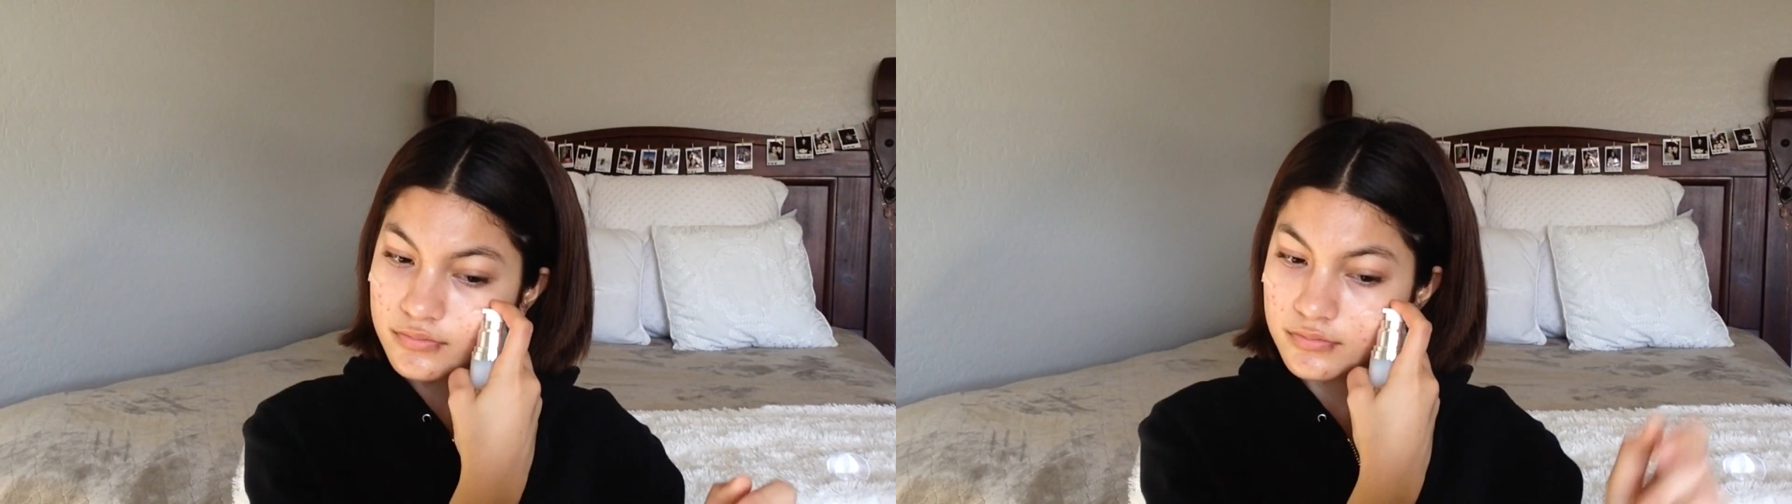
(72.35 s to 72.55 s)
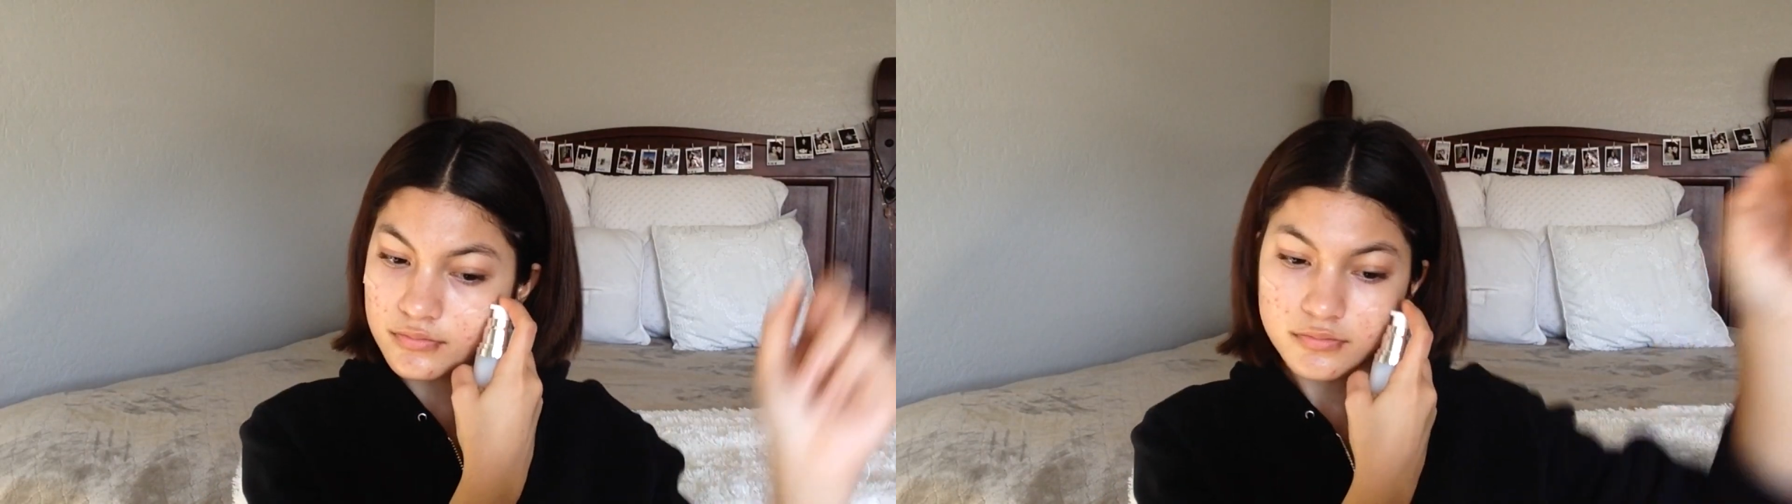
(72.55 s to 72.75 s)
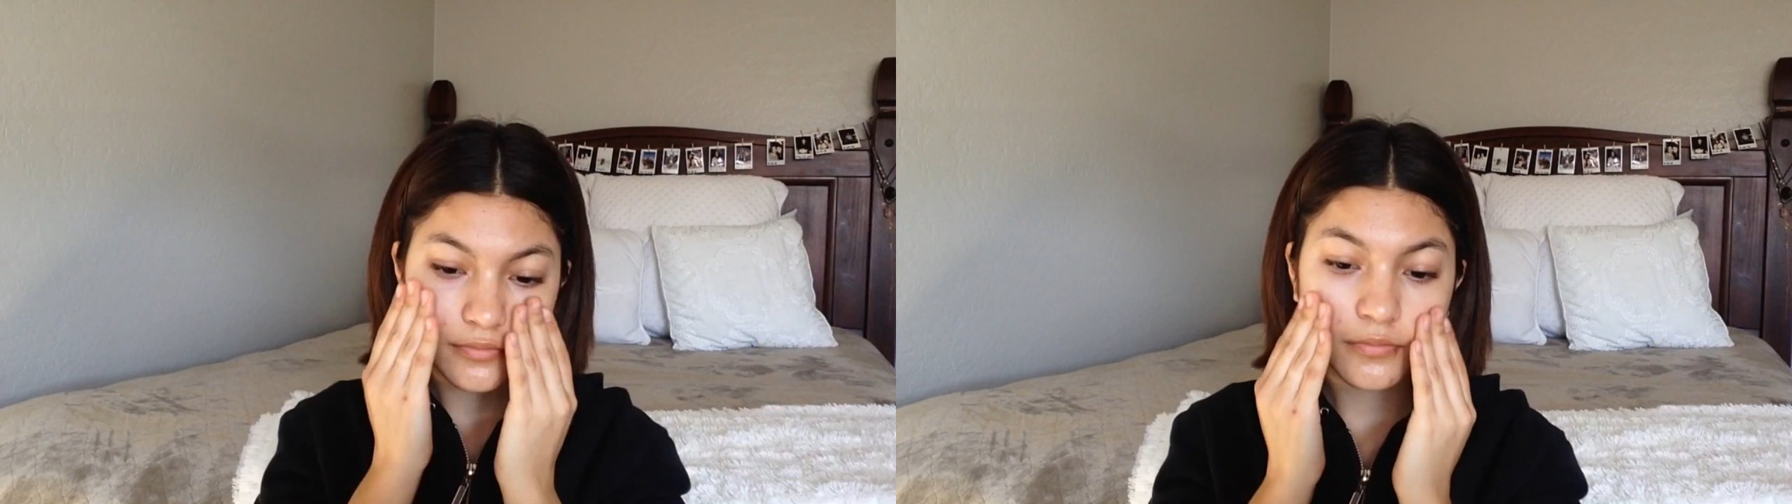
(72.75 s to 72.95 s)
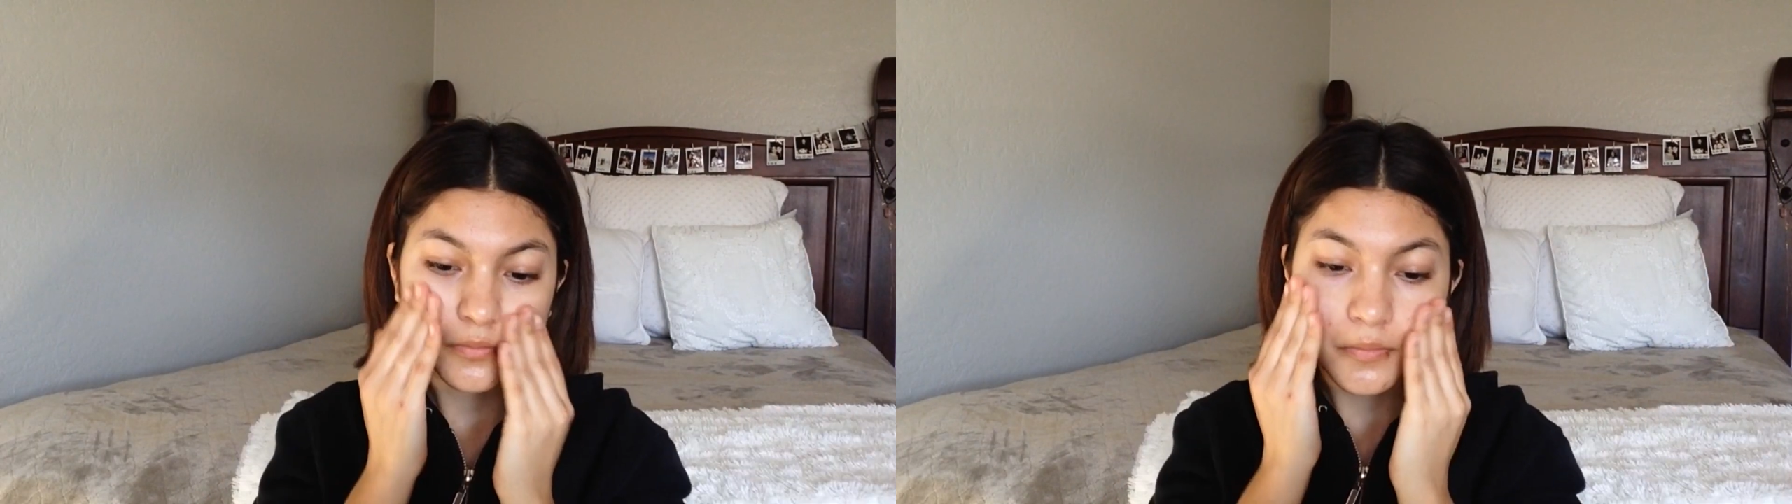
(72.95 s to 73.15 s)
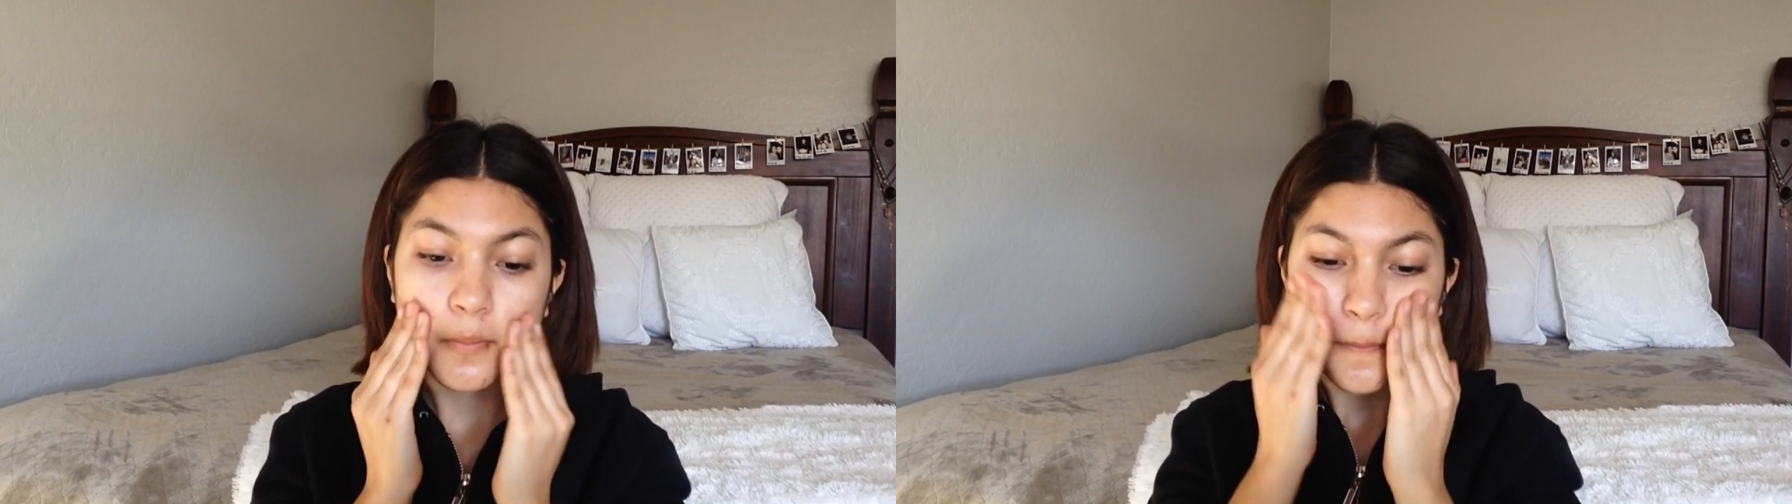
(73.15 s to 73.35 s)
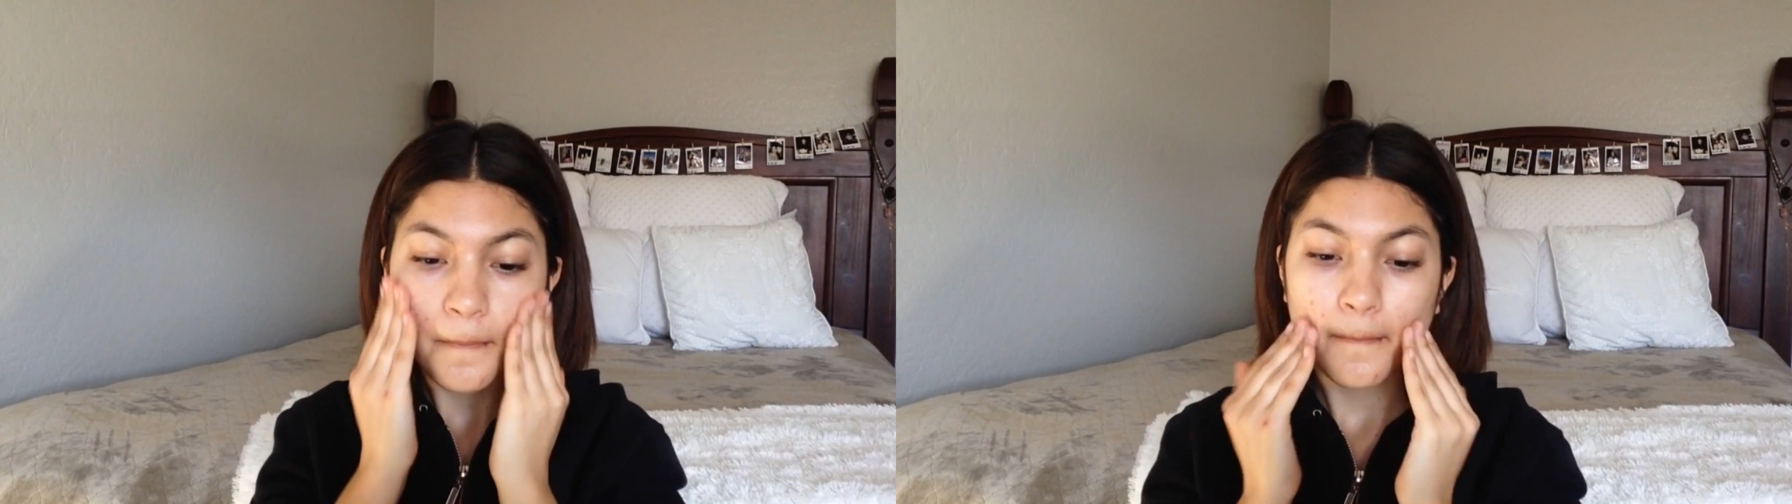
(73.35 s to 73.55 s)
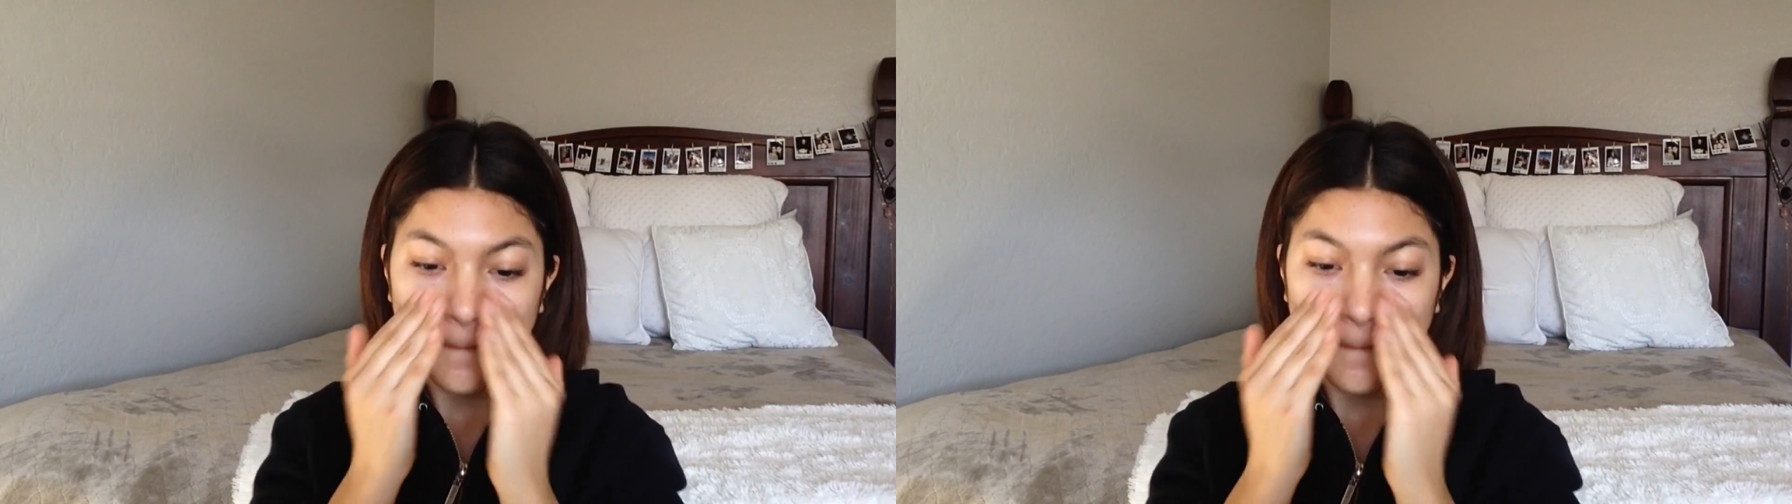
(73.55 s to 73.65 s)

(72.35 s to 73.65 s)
then I'm